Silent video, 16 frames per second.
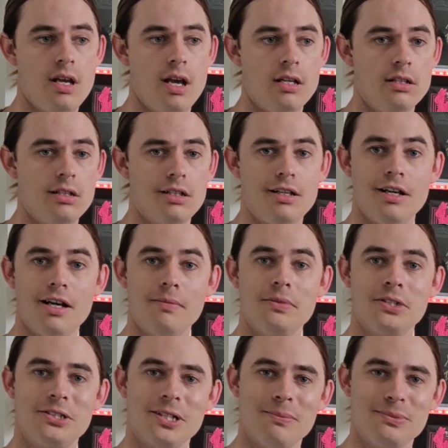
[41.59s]
and then come
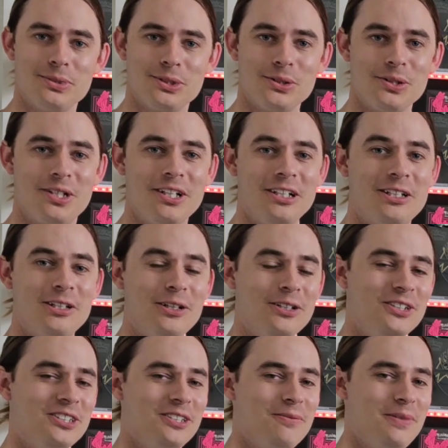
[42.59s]
to some sort of
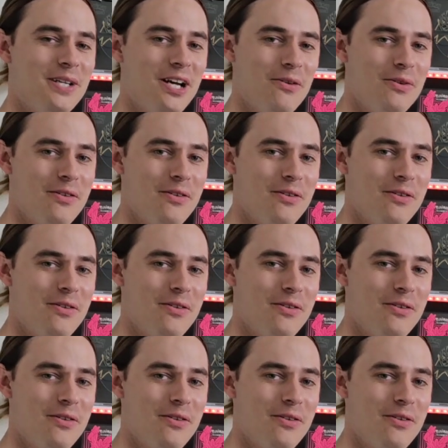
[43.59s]
conclusion about